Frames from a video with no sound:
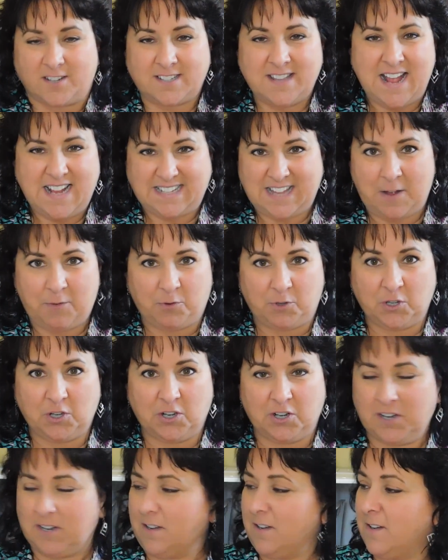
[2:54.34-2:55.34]
Doesn't that sound
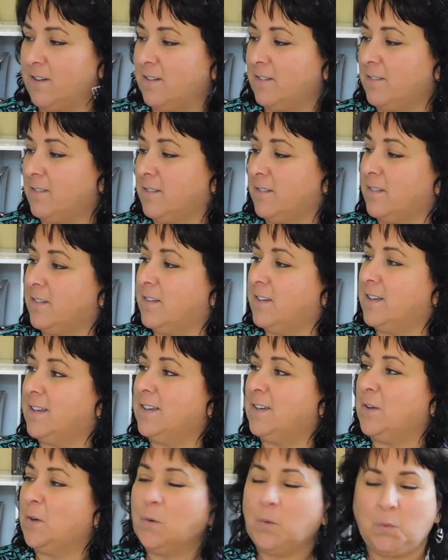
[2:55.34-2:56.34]

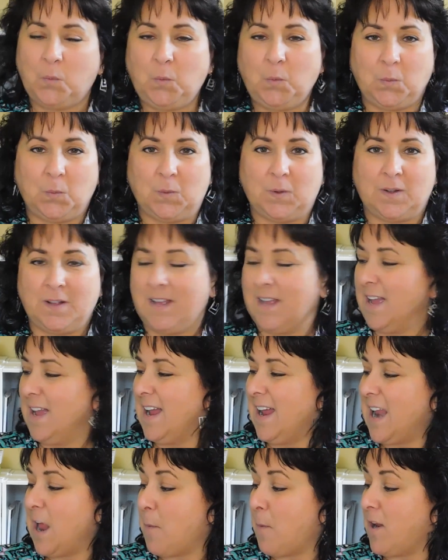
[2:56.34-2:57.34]
good? Ooh.
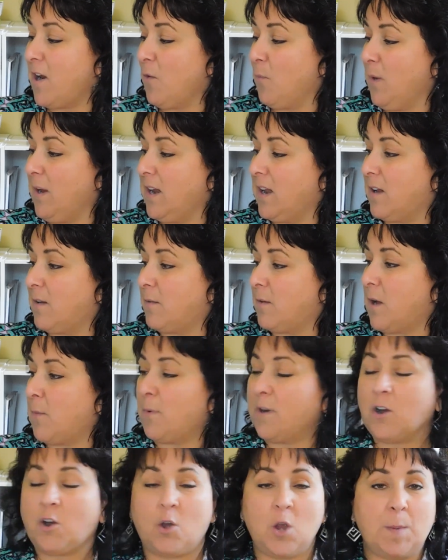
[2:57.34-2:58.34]
And I want to read it. I
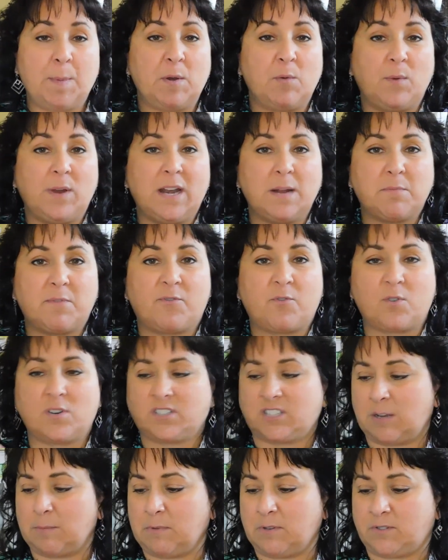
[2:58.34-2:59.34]
want to hurry up and read it before
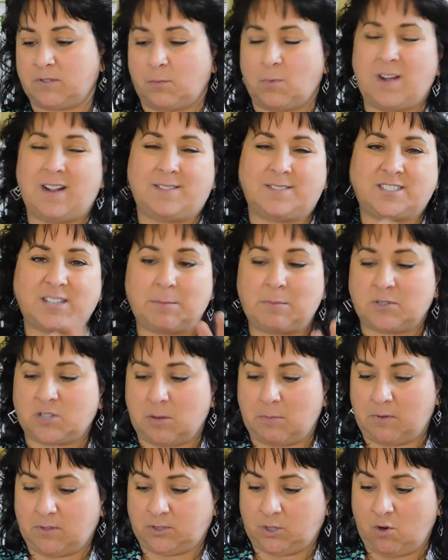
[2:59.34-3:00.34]
summer's, well, summer's
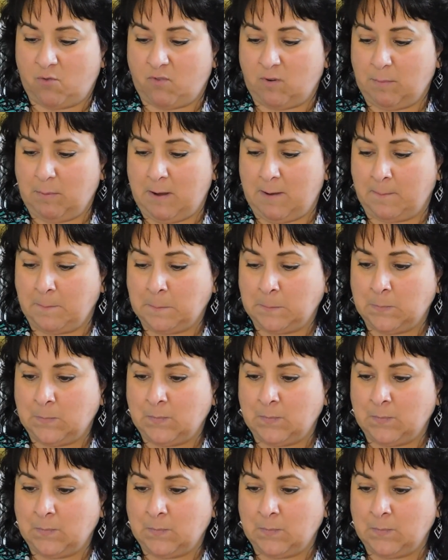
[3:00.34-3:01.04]
almost over, but